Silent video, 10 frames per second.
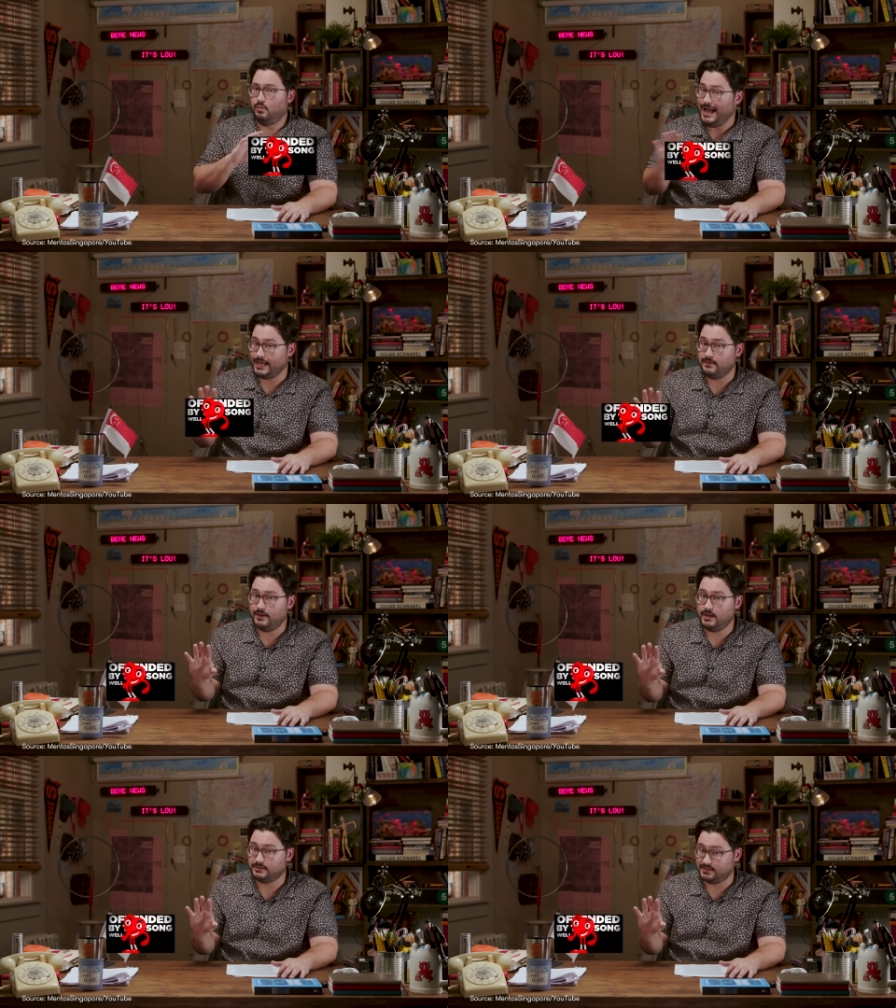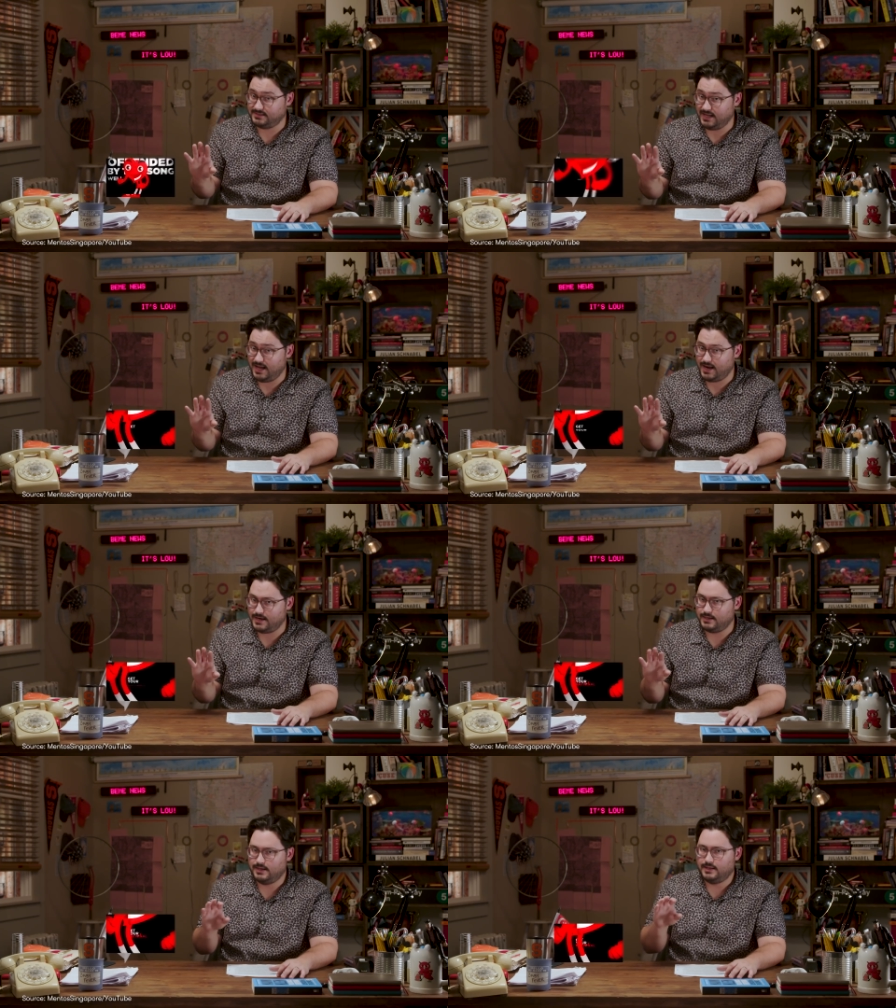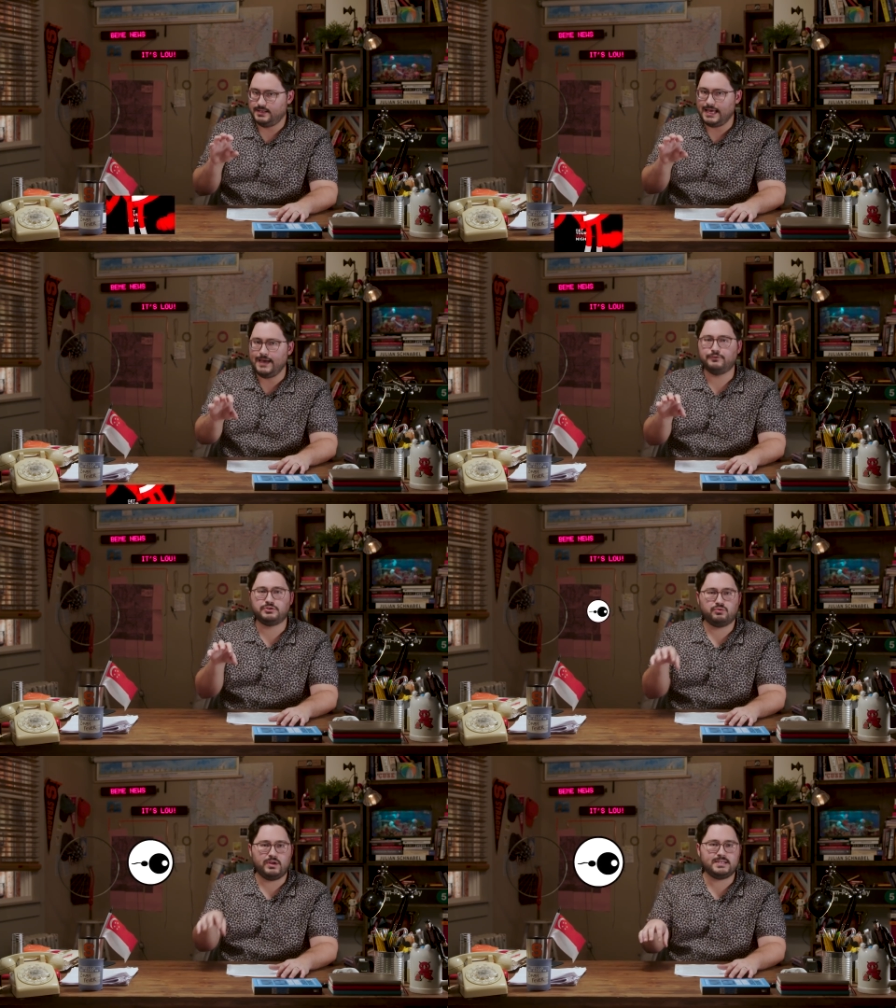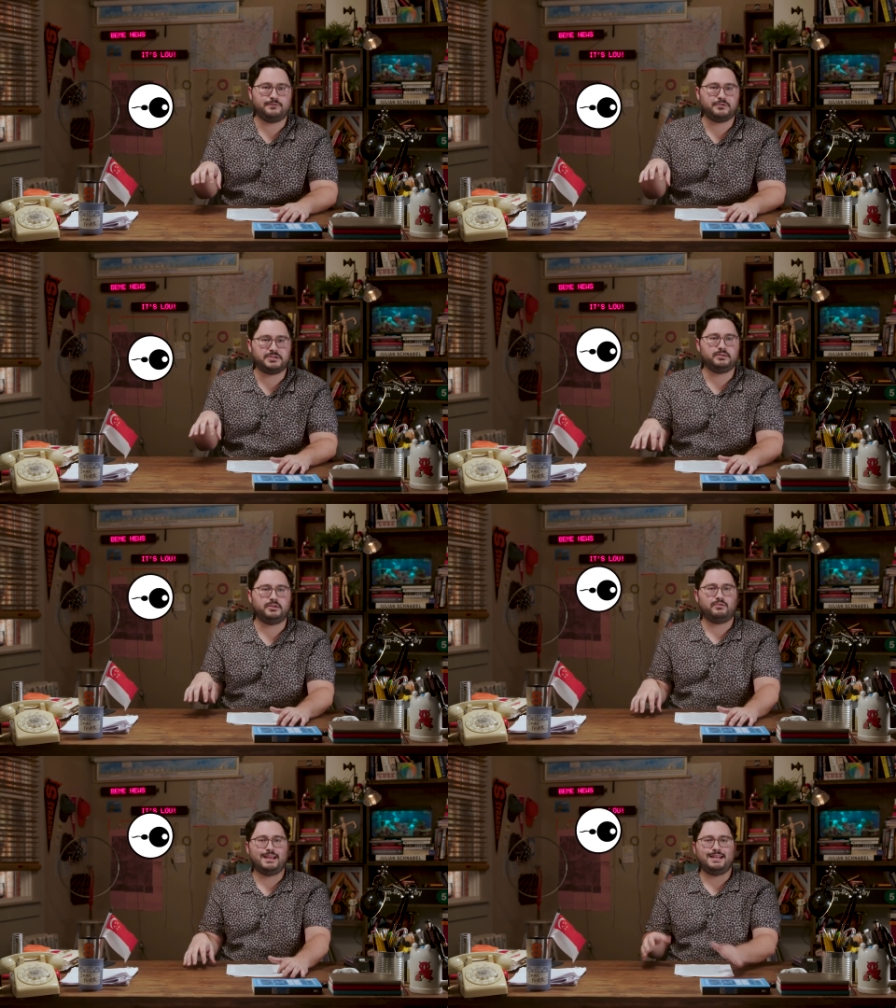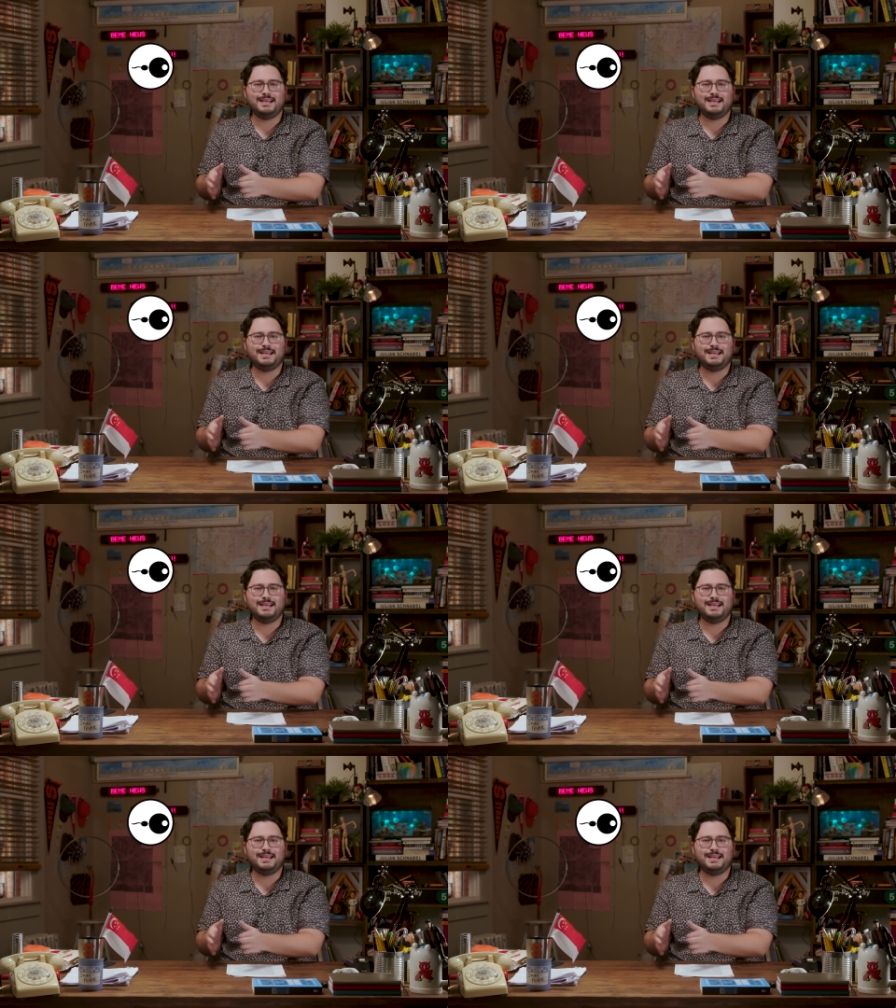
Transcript: Wacky videos aside, the effort to raise the fertility rate